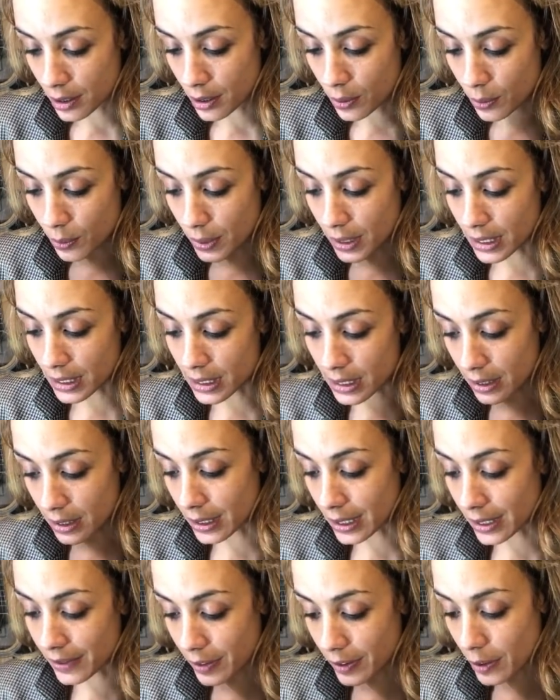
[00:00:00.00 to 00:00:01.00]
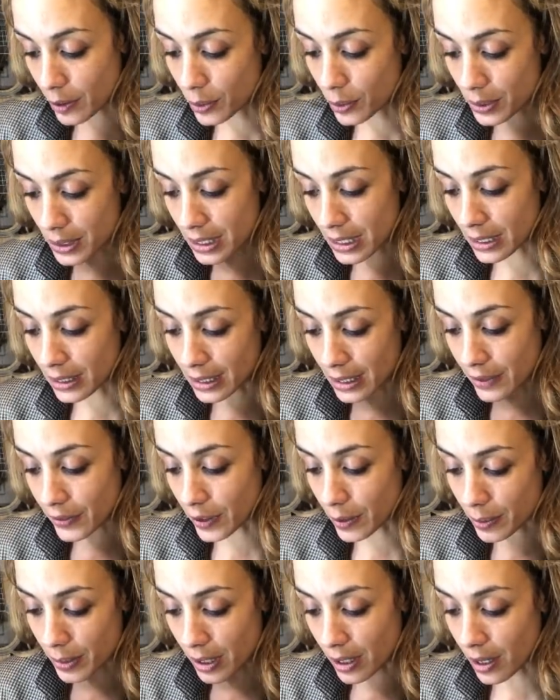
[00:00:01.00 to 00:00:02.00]
What is he leaving? Who is he leaving
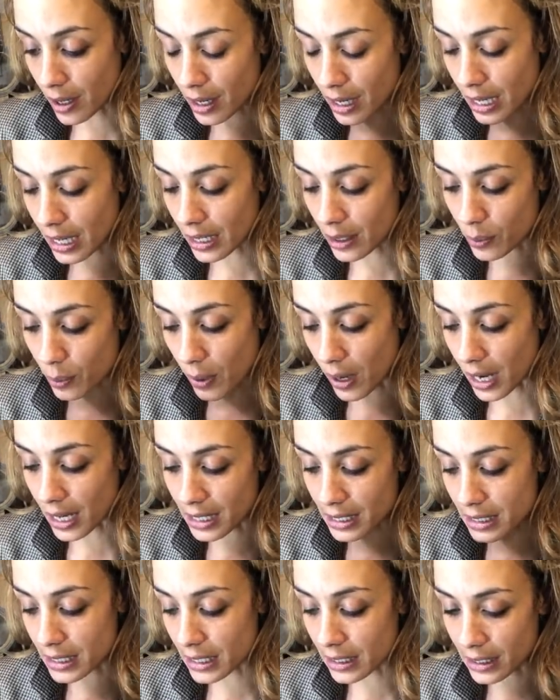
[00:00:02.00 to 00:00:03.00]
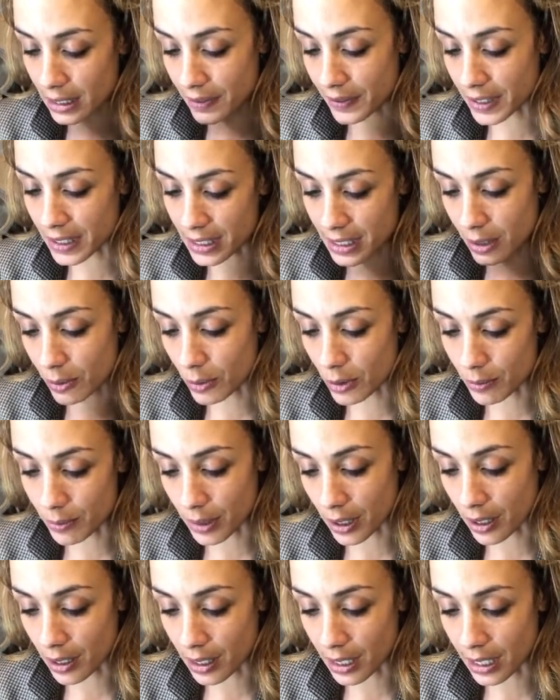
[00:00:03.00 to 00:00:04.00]
behind? Why is he leaving someone
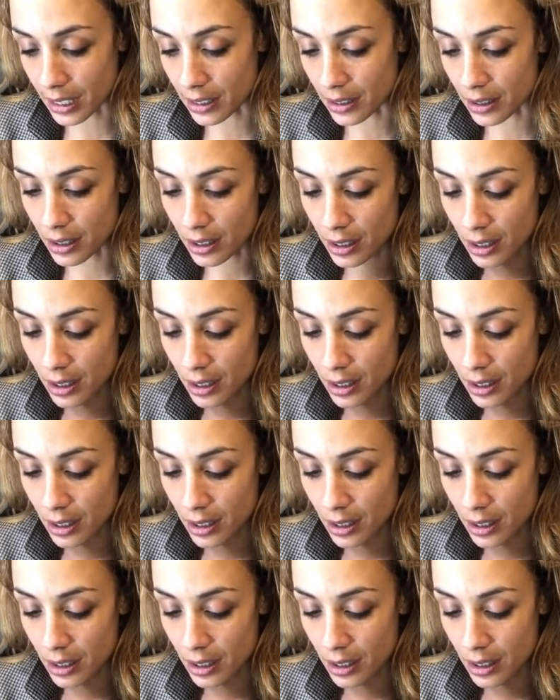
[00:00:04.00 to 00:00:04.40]
behind?